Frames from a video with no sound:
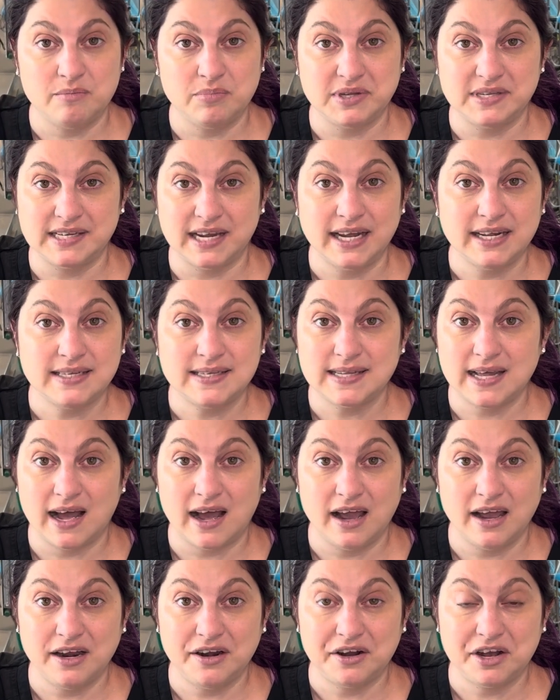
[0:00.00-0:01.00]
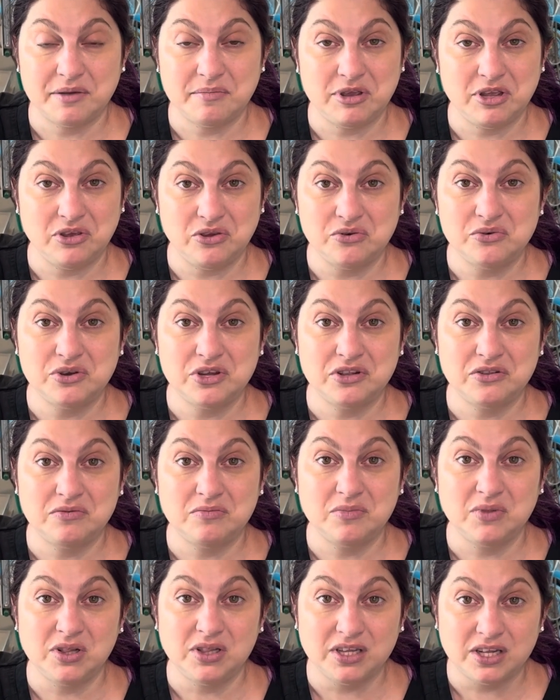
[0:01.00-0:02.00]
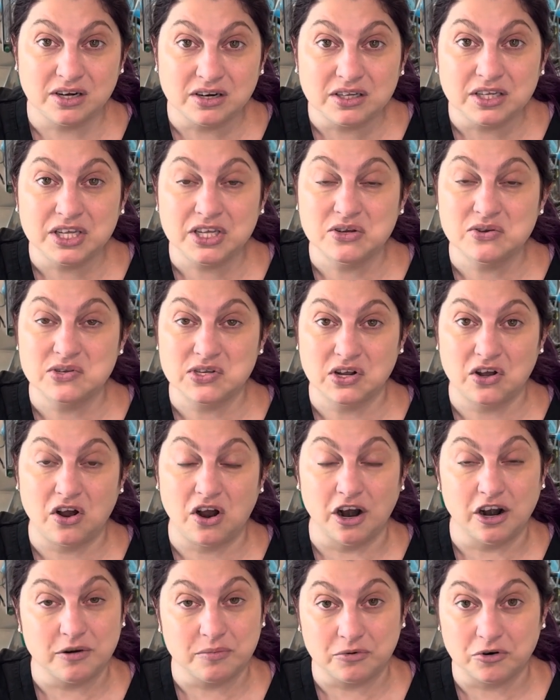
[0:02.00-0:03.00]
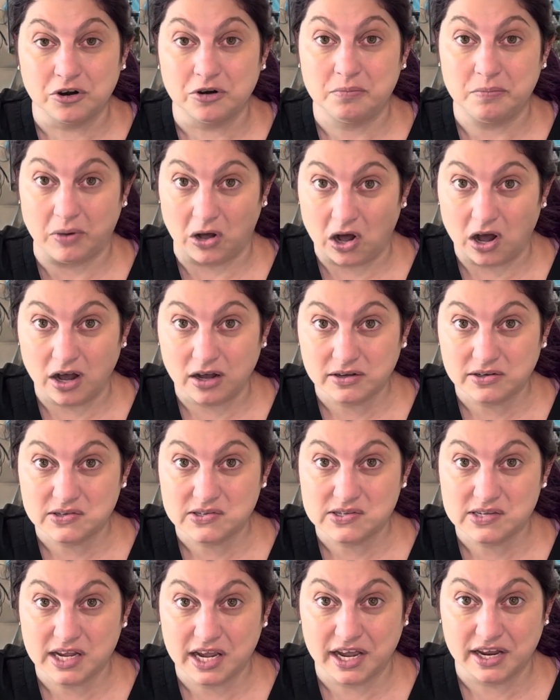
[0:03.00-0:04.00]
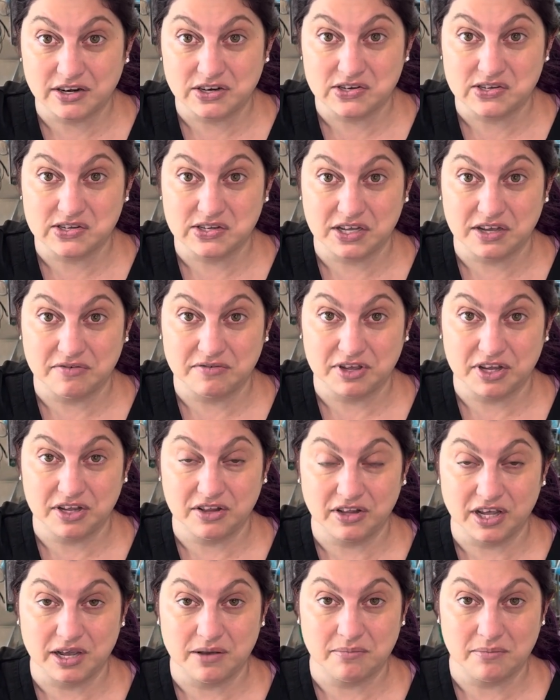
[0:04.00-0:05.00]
Besides that, you could literally use a cardboard box and just leave it,